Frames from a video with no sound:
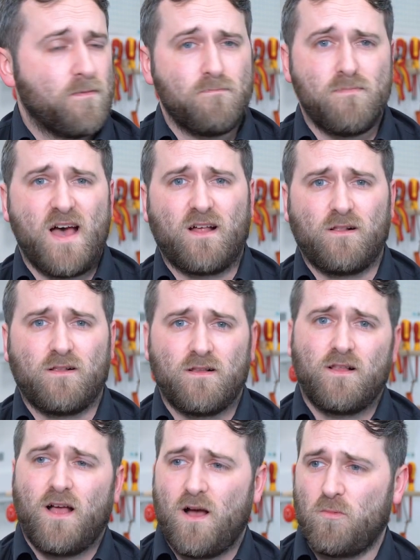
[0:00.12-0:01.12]

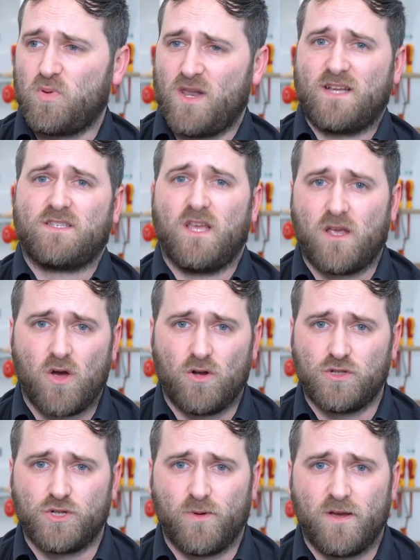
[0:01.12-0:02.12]
Metal and plastic
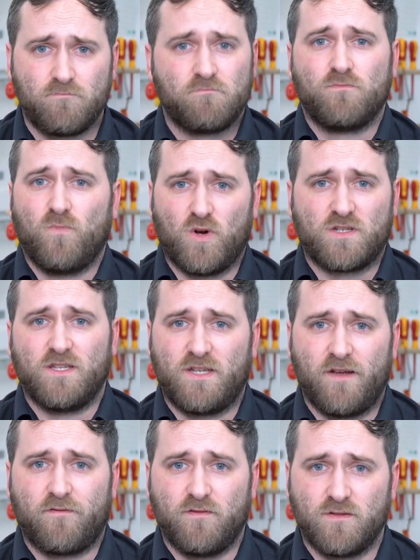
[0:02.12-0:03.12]
conduit, what's the
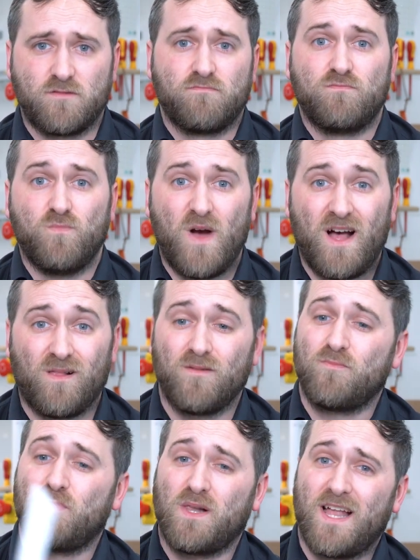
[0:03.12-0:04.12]
difference? Well,
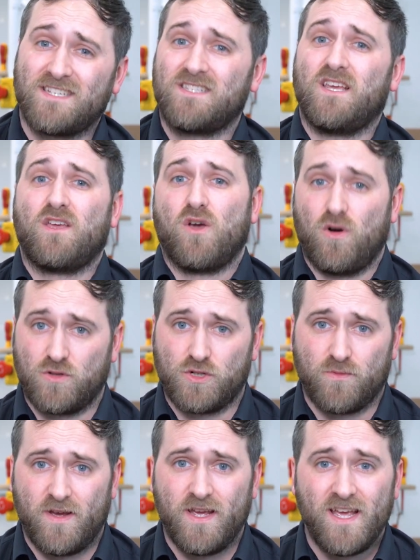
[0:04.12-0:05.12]
plastic
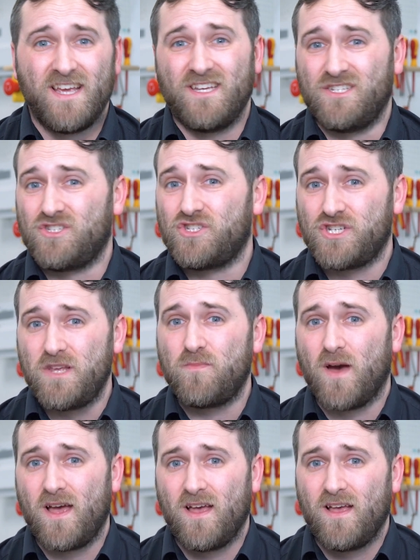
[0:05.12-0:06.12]
conduit is
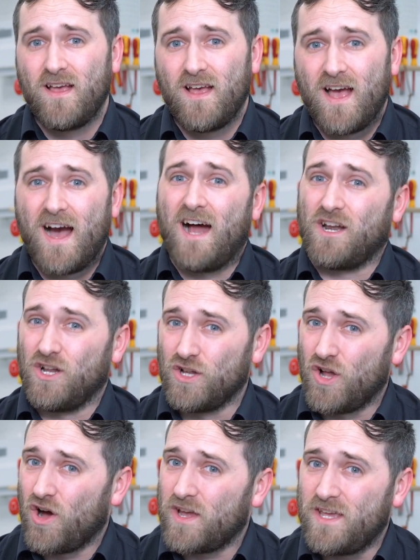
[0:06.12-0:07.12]
cheaper and a
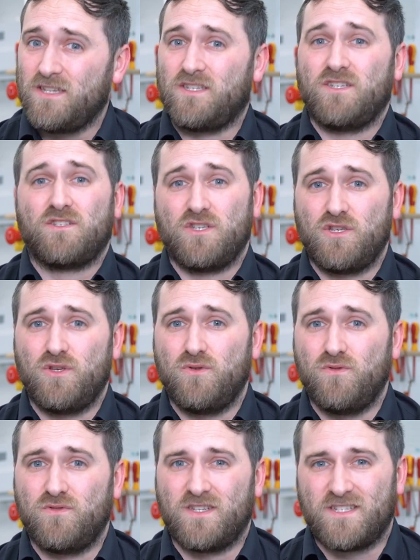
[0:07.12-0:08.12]
lot easier to
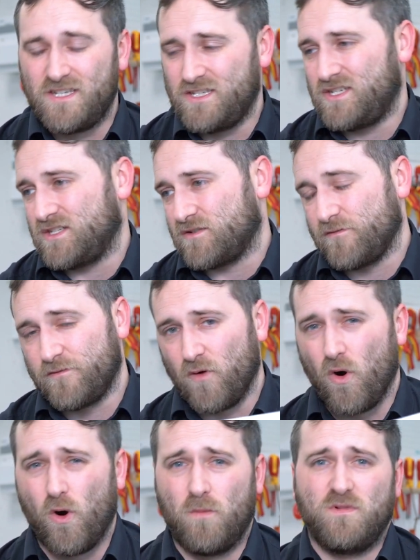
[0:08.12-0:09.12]
use. It's easier to
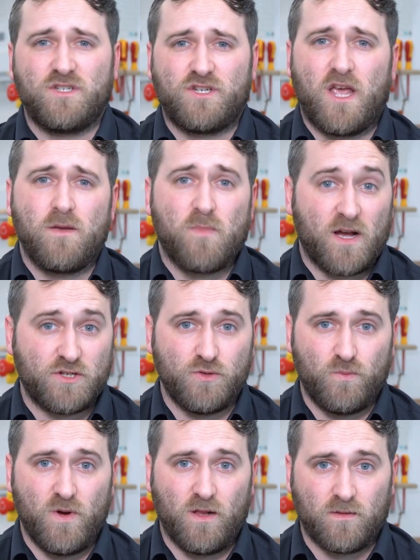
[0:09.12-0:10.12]
form and shape as you
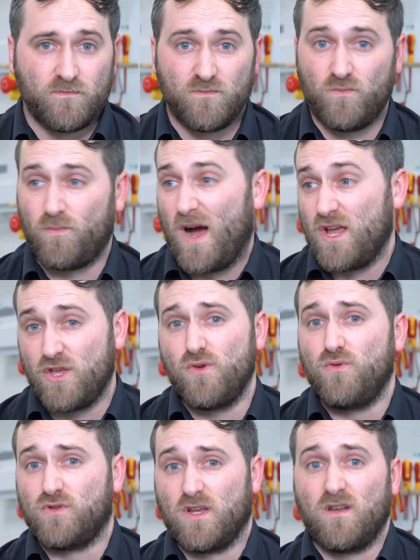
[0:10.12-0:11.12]
will by
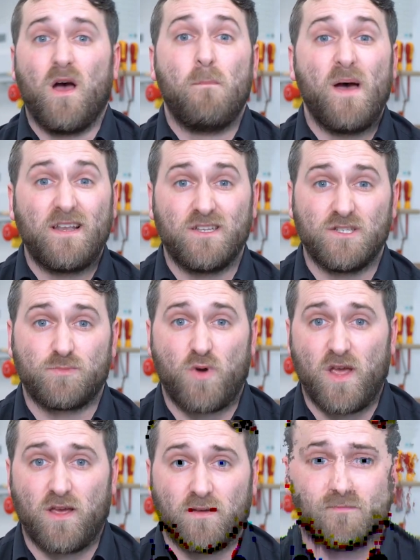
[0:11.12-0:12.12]
using a bending spring.